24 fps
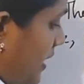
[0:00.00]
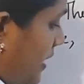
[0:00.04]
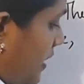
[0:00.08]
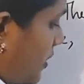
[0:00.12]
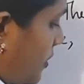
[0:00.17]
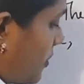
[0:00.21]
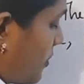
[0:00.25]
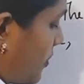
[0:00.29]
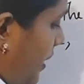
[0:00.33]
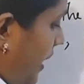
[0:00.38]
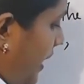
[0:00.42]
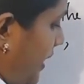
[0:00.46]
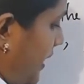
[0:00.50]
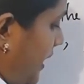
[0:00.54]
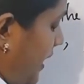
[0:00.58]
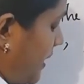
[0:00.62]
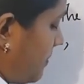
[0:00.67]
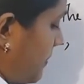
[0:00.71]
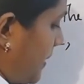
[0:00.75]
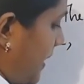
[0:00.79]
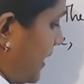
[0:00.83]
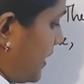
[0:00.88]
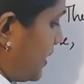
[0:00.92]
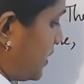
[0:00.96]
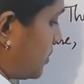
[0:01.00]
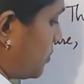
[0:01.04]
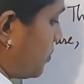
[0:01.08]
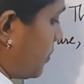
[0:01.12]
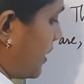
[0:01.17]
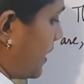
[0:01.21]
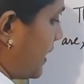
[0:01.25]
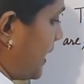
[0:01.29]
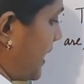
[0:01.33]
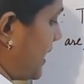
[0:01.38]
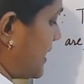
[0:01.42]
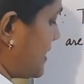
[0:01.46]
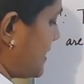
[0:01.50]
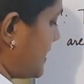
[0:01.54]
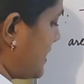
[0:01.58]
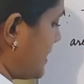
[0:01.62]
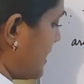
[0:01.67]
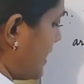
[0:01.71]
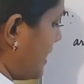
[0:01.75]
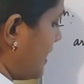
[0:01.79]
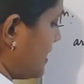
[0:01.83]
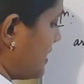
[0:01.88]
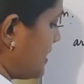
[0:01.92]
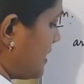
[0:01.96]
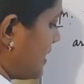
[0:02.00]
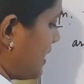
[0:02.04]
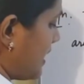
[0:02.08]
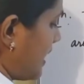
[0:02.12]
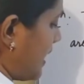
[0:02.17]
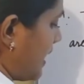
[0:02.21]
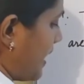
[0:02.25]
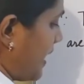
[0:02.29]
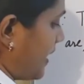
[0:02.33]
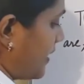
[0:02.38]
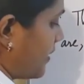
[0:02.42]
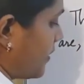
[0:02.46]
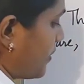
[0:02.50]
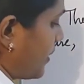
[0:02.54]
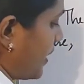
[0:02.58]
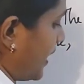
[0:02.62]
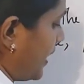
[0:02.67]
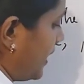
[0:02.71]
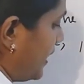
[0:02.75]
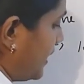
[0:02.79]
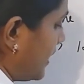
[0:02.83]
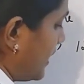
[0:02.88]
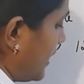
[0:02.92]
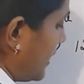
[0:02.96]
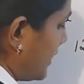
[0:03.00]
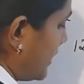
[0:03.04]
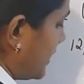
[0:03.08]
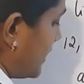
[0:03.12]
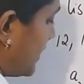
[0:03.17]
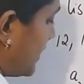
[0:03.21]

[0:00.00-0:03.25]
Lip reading: You write n minus 1 as it is and write the